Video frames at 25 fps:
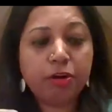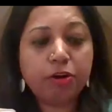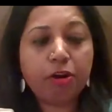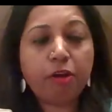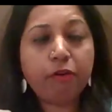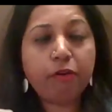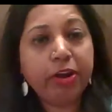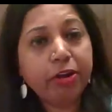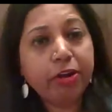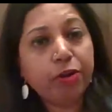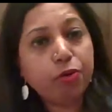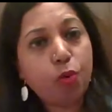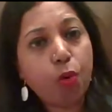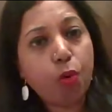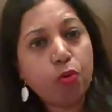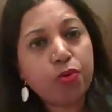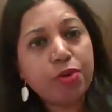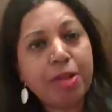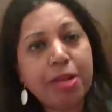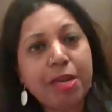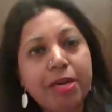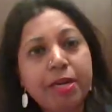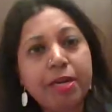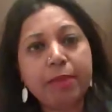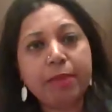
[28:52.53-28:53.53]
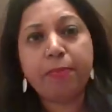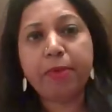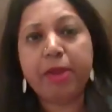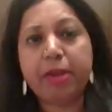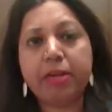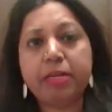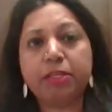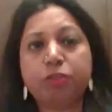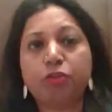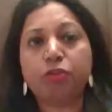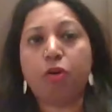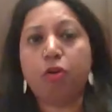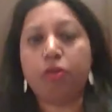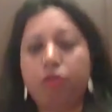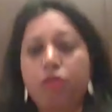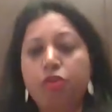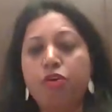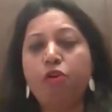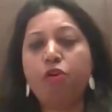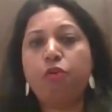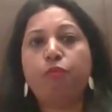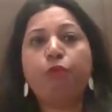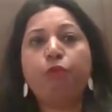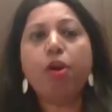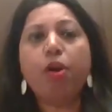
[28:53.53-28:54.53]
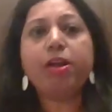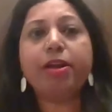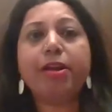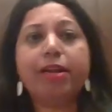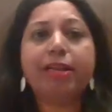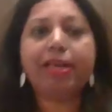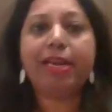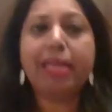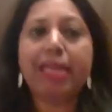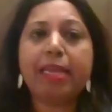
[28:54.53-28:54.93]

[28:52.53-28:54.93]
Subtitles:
Now, it totally depends on what